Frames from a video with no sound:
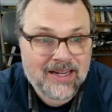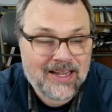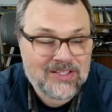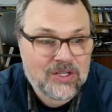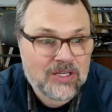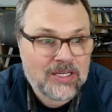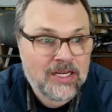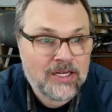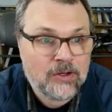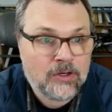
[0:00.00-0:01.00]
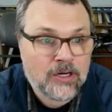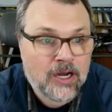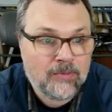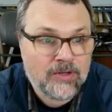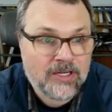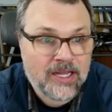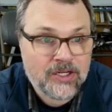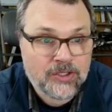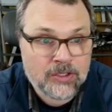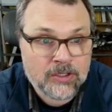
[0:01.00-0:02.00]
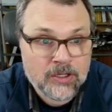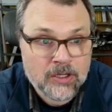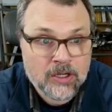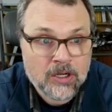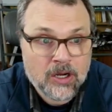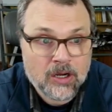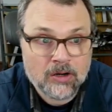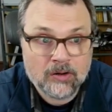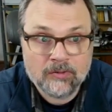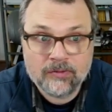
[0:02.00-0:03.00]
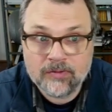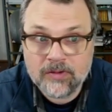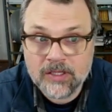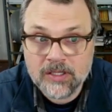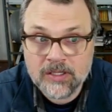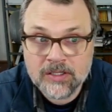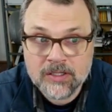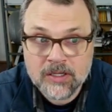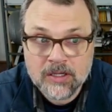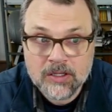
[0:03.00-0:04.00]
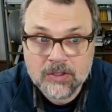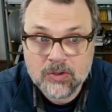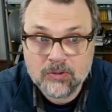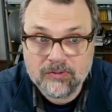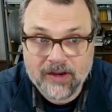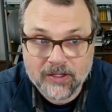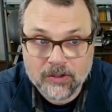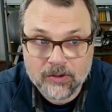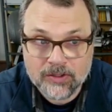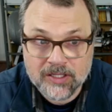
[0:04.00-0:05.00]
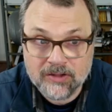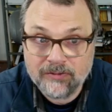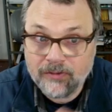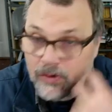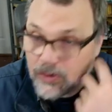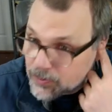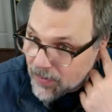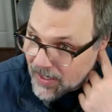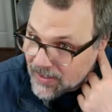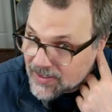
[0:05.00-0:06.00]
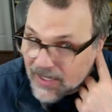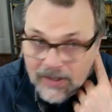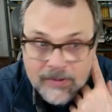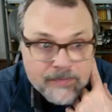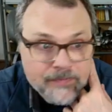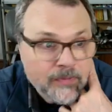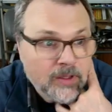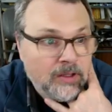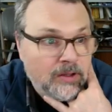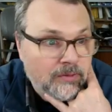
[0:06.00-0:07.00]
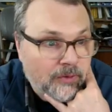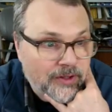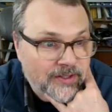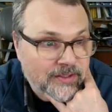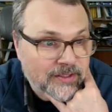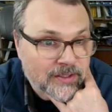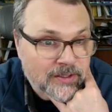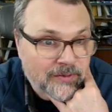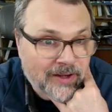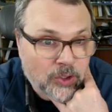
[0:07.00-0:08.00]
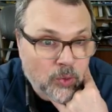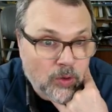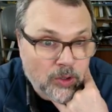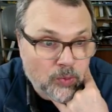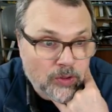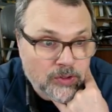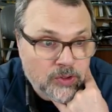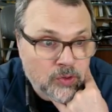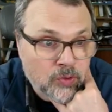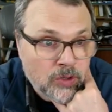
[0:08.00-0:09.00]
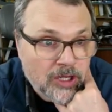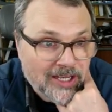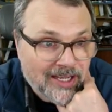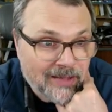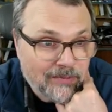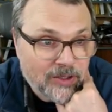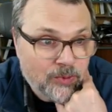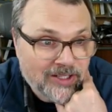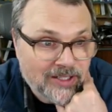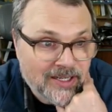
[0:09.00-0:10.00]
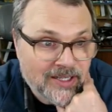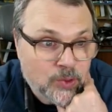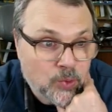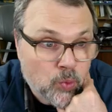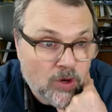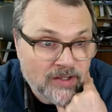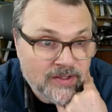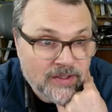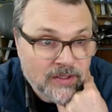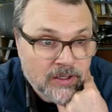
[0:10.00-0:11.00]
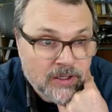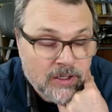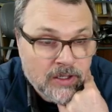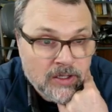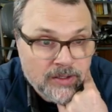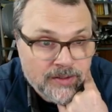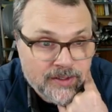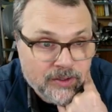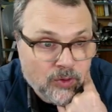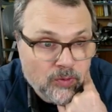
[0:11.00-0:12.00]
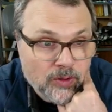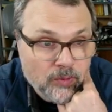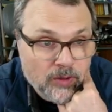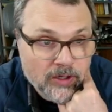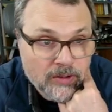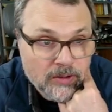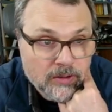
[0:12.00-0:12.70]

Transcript: as a linear combination of these two vectors in the first spanning set. For instance, the vector 1, 1, 2 can be written as once 0, 1, 1